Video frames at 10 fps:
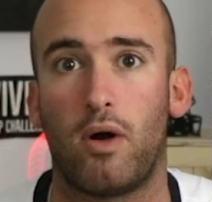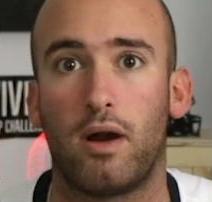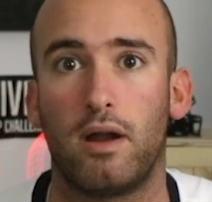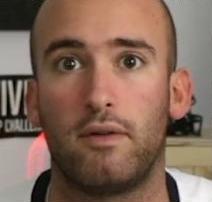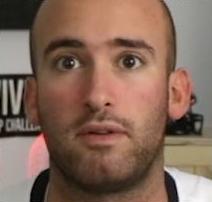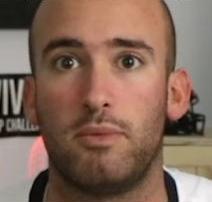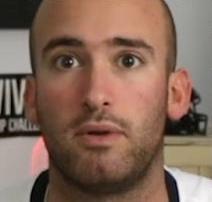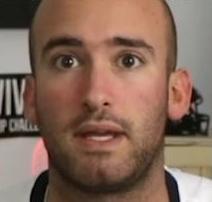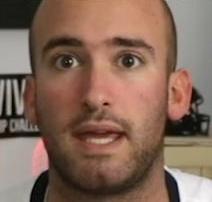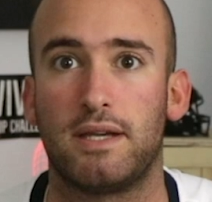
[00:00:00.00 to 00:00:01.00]
RF
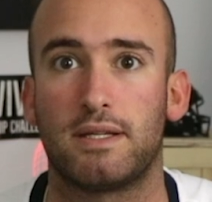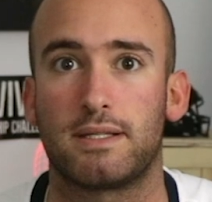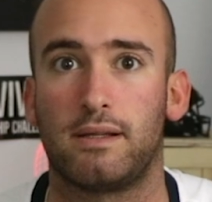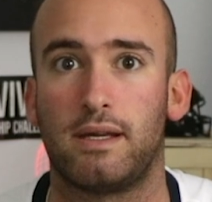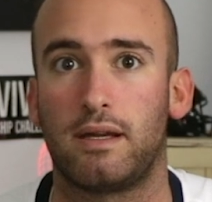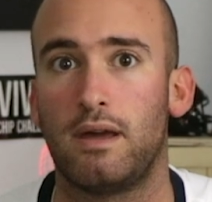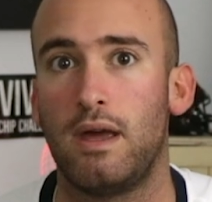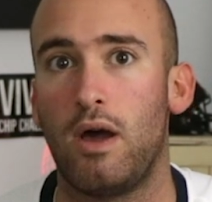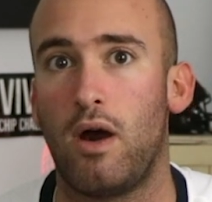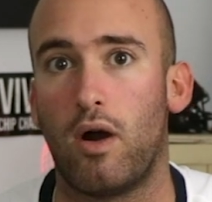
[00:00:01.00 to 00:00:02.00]
communications link,
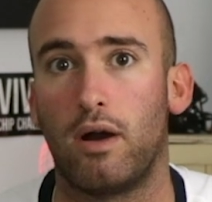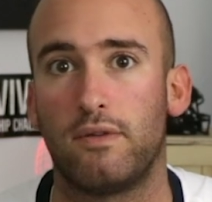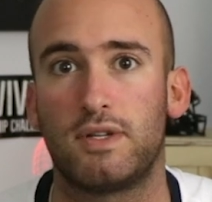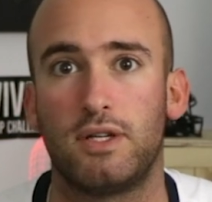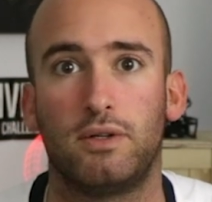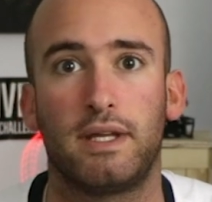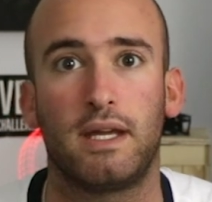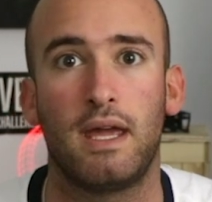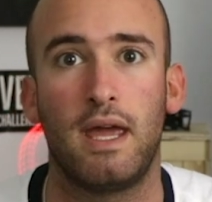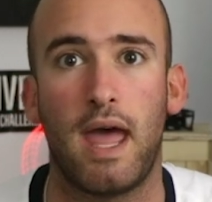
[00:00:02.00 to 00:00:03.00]
RF
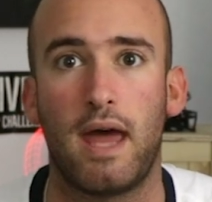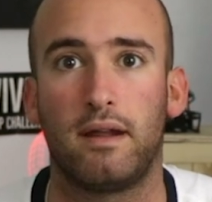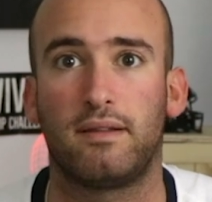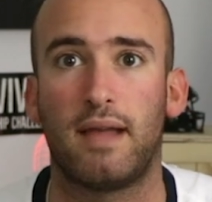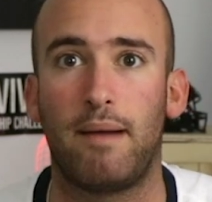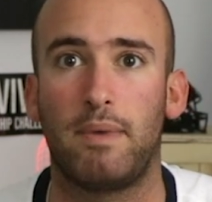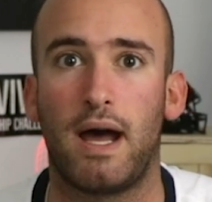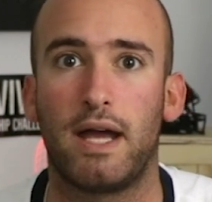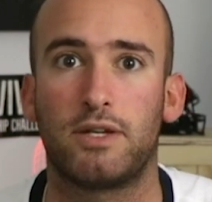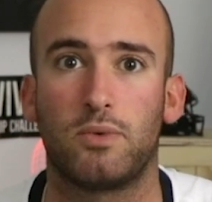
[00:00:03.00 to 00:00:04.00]
shielding, and a
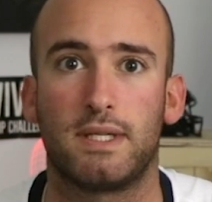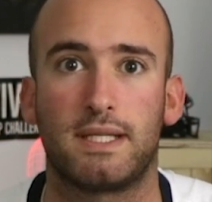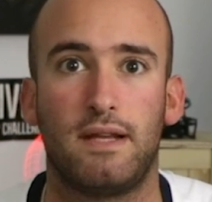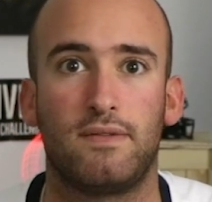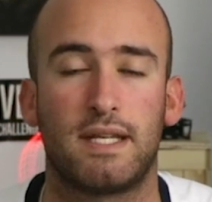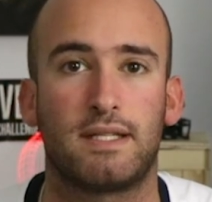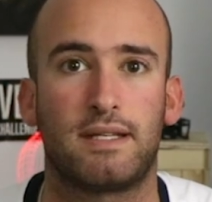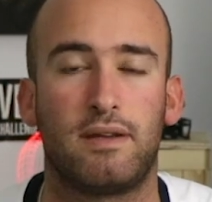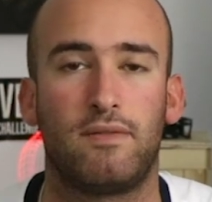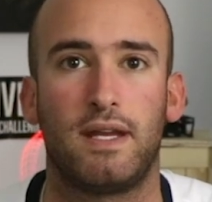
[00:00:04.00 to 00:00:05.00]
top-notch receive
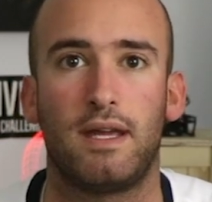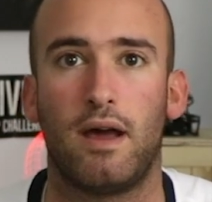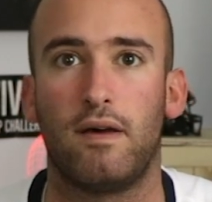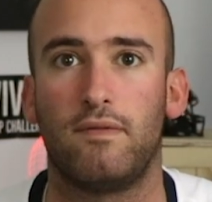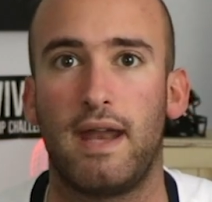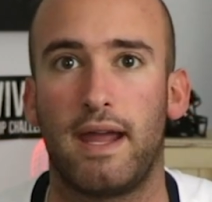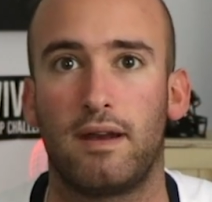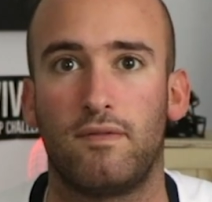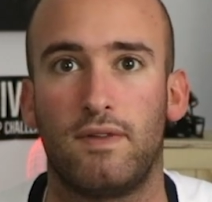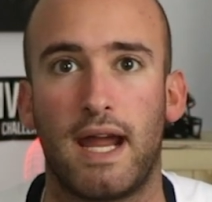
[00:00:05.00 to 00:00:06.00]
sensitivity of
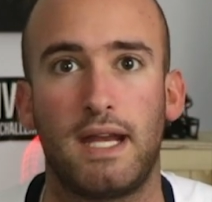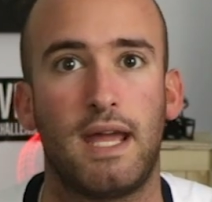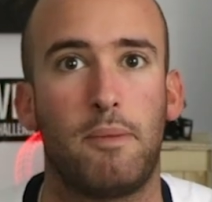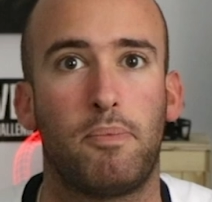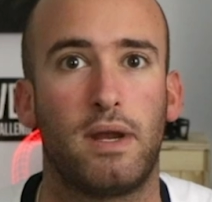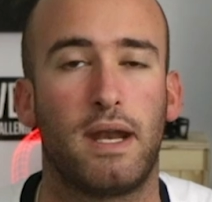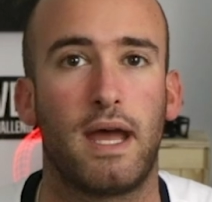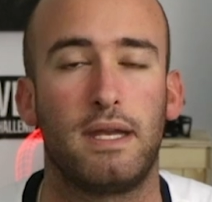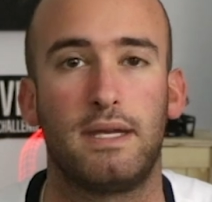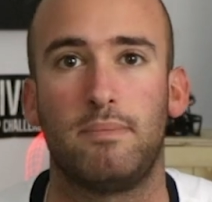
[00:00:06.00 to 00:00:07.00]
negative 98.9
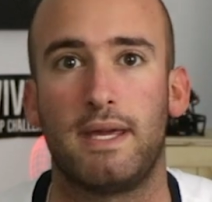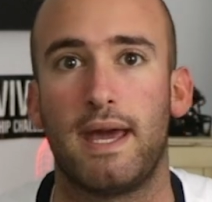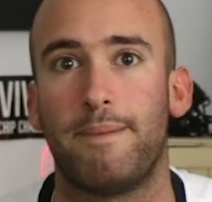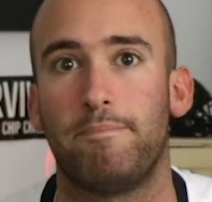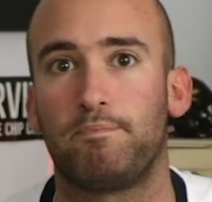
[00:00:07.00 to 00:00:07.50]
dBm.